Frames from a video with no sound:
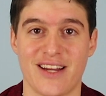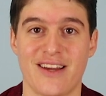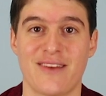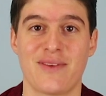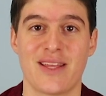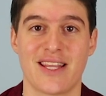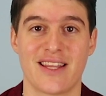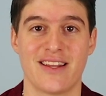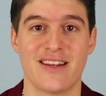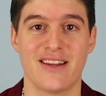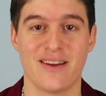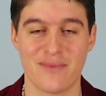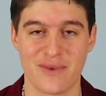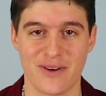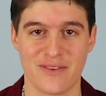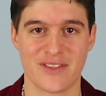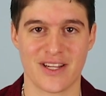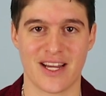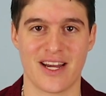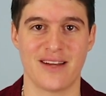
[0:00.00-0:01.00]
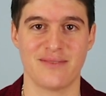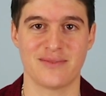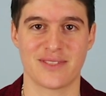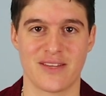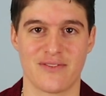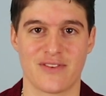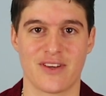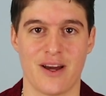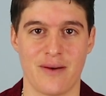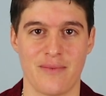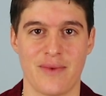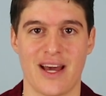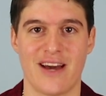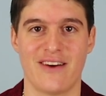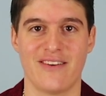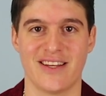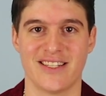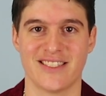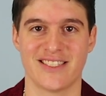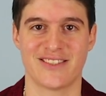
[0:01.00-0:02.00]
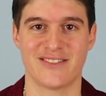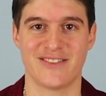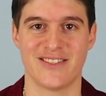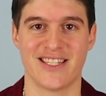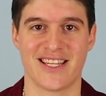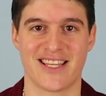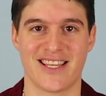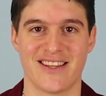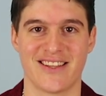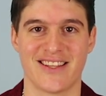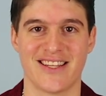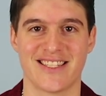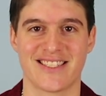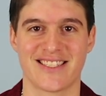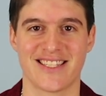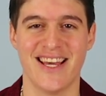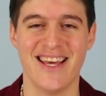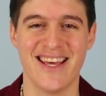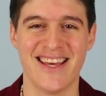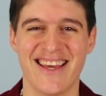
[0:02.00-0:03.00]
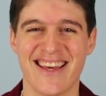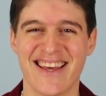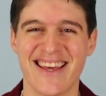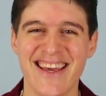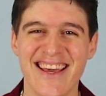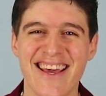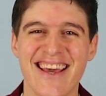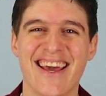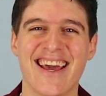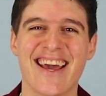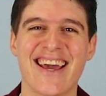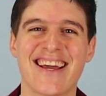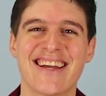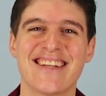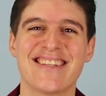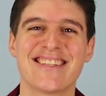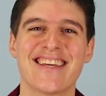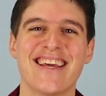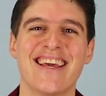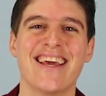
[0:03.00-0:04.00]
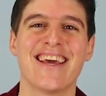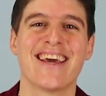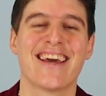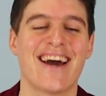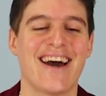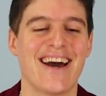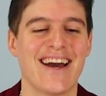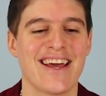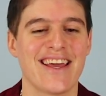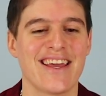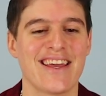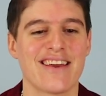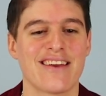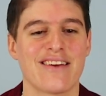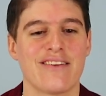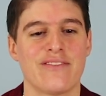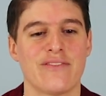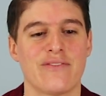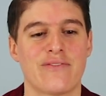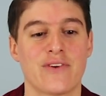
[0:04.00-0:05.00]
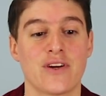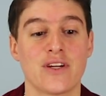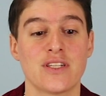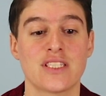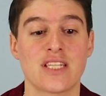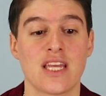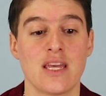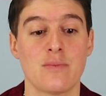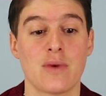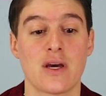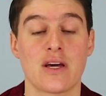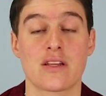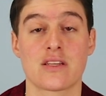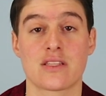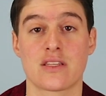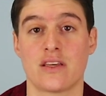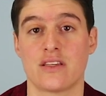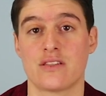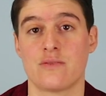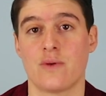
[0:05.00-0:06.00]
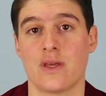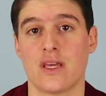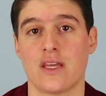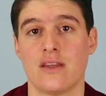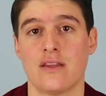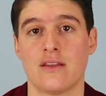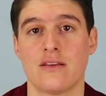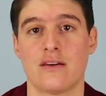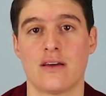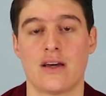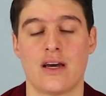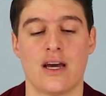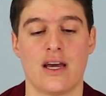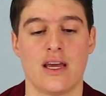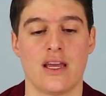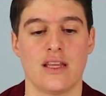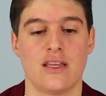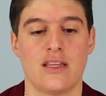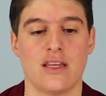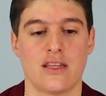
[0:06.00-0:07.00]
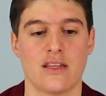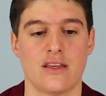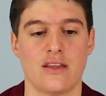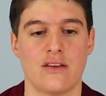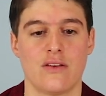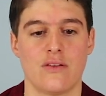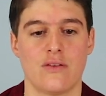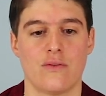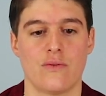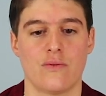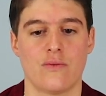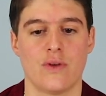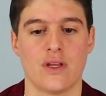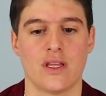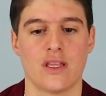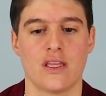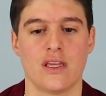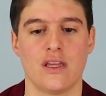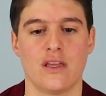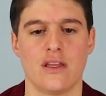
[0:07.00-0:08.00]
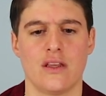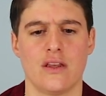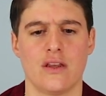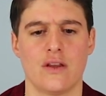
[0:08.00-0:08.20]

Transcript: I mean, the number of times I've come out is ridiculous. And I first came out as lesbian. I didn't really